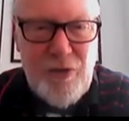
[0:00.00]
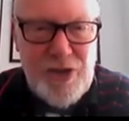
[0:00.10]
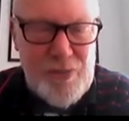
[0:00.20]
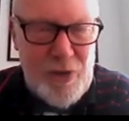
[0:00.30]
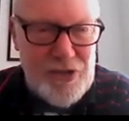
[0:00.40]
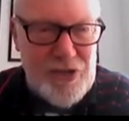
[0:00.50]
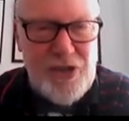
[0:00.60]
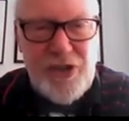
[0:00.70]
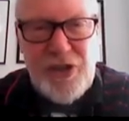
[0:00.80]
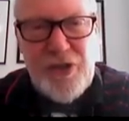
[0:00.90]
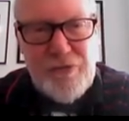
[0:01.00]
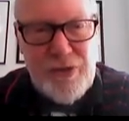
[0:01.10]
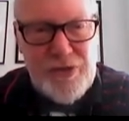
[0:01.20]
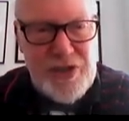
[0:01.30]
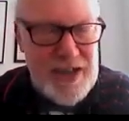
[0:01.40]
corresponds to the Earth
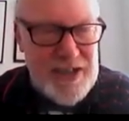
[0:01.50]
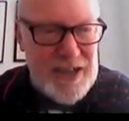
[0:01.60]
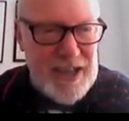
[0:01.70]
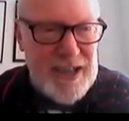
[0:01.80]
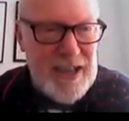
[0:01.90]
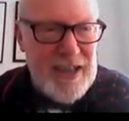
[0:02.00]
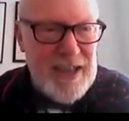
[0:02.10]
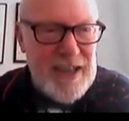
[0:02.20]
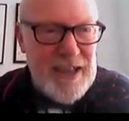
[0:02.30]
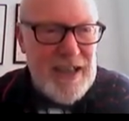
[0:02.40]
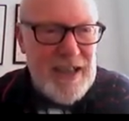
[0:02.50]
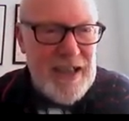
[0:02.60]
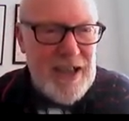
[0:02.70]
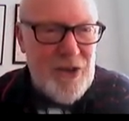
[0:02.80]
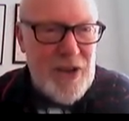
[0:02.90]
rotating.
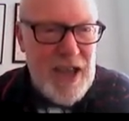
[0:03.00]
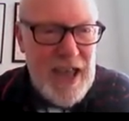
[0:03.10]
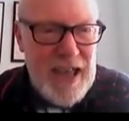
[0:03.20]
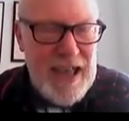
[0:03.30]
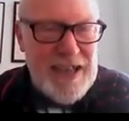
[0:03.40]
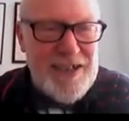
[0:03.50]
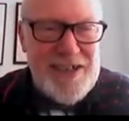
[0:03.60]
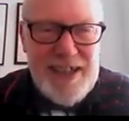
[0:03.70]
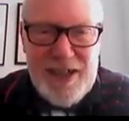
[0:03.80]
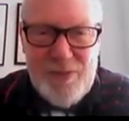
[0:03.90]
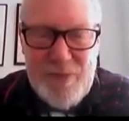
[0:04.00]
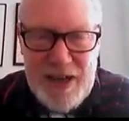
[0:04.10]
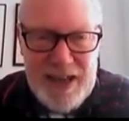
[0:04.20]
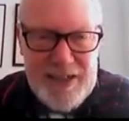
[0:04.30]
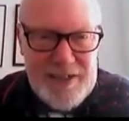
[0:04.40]
Okay, in 6
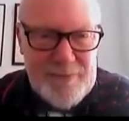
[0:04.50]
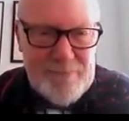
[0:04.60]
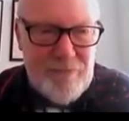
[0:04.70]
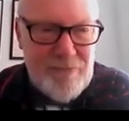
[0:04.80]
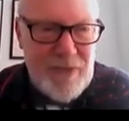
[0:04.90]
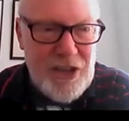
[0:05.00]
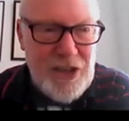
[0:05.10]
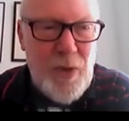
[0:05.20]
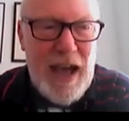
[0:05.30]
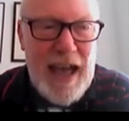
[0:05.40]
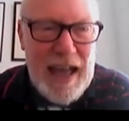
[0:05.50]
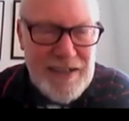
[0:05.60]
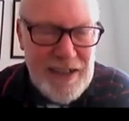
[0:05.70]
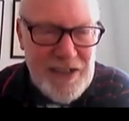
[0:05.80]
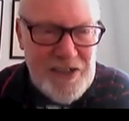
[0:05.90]
minutes, you add
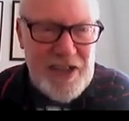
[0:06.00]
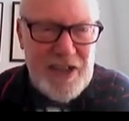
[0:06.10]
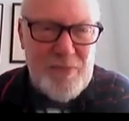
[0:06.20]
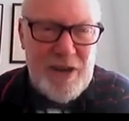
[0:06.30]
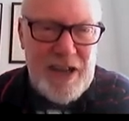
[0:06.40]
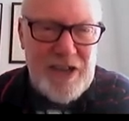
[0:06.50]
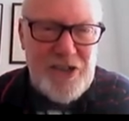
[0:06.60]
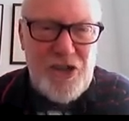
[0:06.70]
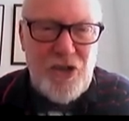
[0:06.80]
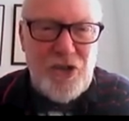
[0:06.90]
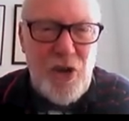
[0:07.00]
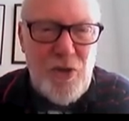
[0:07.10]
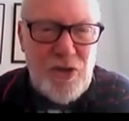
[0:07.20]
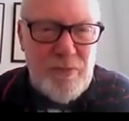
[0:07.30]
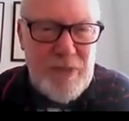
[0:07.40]
the 6 minutes to your
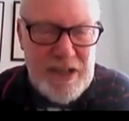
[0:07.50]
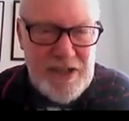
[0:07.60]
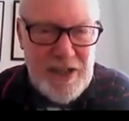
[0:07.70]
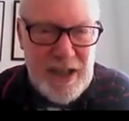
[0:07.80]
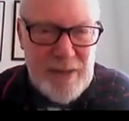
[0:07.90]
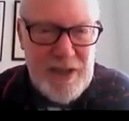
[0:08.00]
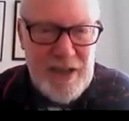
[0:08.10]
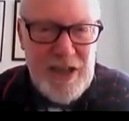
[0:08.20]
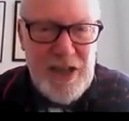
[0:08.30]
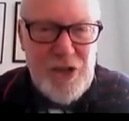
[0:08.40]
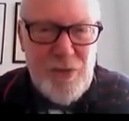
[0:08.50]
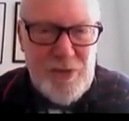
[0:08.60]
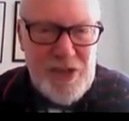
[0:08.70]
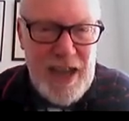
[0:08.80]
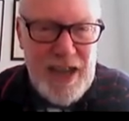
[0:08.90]
local mean time to
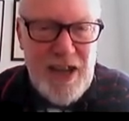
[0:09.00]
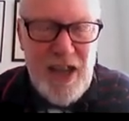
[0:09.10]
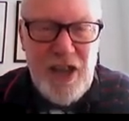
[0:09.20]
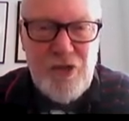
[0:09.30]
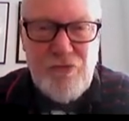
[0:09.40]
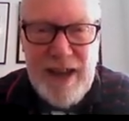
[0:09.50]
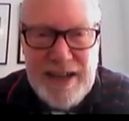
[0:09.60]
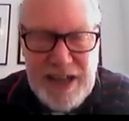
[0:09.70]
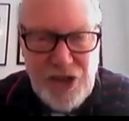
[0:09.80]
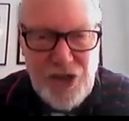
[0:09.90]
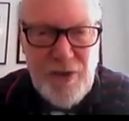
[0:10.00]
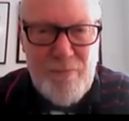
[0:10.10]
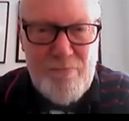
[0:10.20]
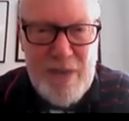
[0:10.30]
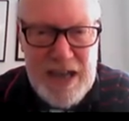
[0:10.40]
obtain Greenwich
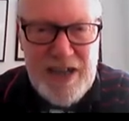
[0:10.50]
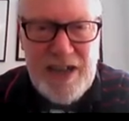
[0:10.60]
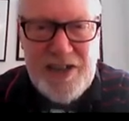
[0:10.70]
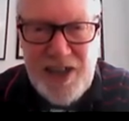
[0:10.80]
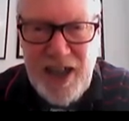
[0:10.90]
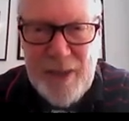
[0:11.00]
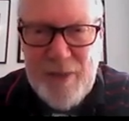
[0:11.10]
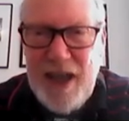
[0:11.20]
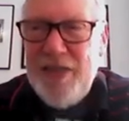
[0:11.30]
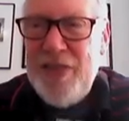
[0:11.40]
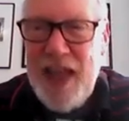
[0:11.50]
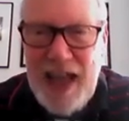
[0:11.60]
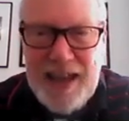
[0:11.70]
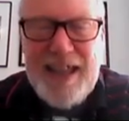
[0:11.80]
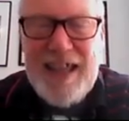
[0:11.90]
Mean Time. And
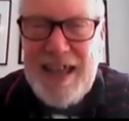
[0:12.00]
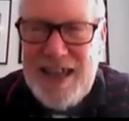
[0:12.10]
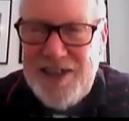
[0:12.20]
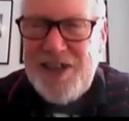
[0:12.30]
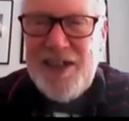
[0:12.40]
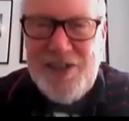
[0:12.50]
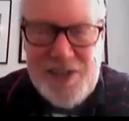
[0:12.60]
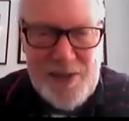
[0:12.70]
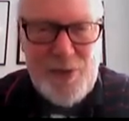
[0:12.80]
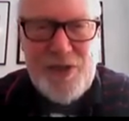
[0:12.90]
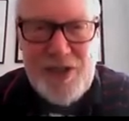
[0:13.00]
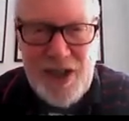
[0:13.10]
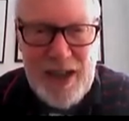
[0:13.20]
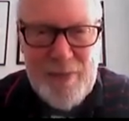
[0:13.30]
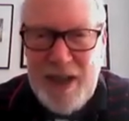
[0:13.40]
that is civil
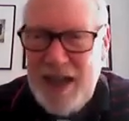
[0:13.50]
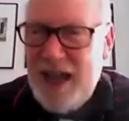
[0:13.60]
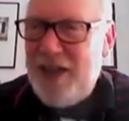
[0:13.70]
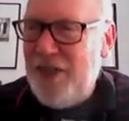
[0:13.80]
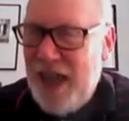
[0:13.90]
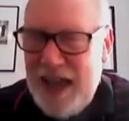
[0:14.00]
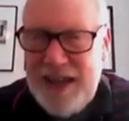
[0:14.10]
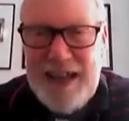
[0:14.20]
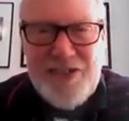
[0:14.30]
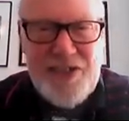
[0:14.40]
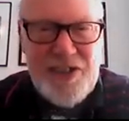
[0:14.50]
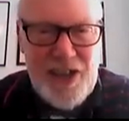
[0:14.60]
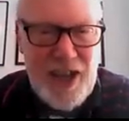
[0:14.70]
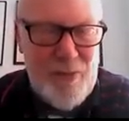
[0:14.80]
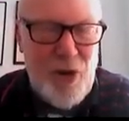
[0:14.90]
time. And that is the
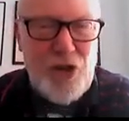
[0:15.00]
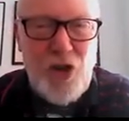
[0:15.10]
time on